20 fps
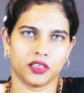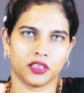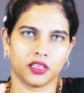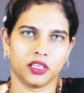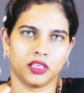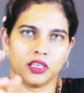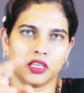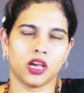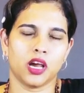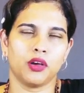
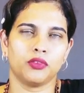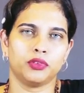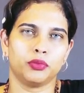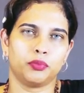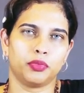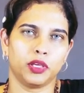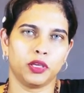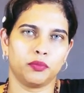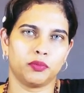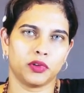and how the
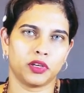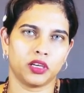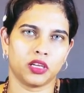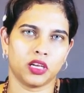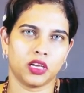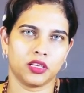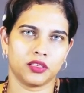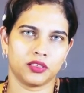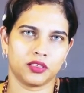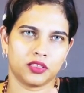people
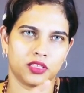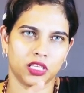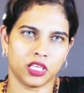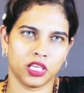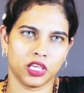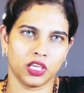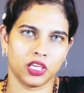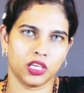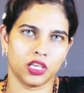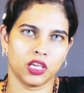are
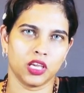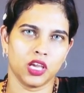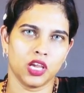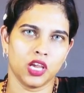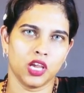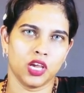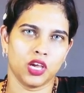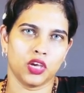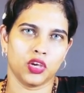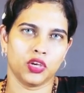seeing
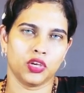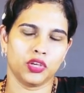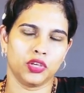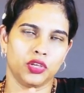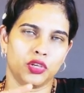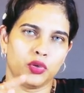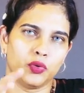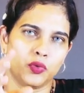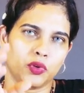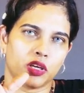
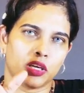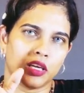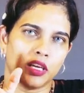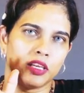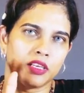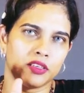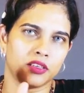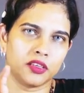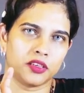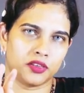your
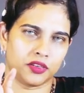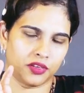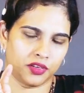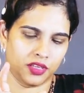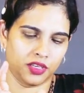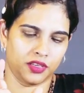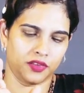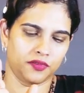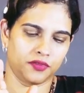hereditary.